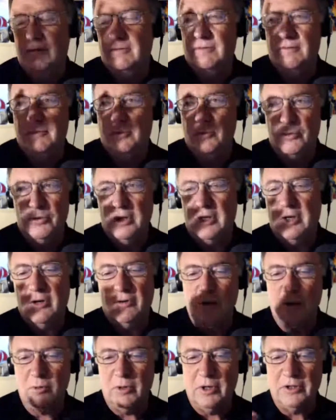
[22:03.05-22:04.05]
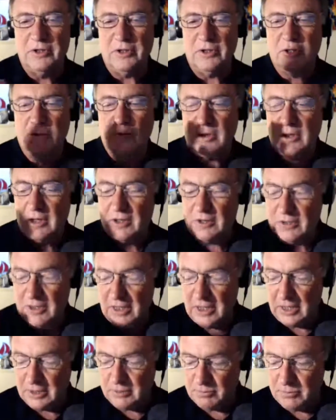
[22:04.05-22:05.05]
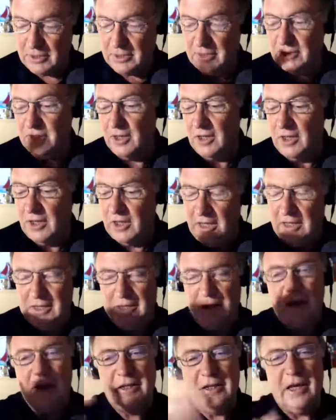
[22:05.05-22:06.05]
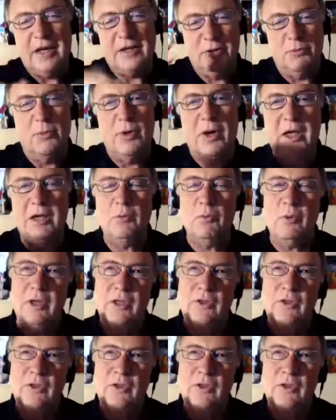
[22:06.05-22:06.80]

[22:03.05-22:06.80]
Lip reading: 1,400 words or something, I think it can get away with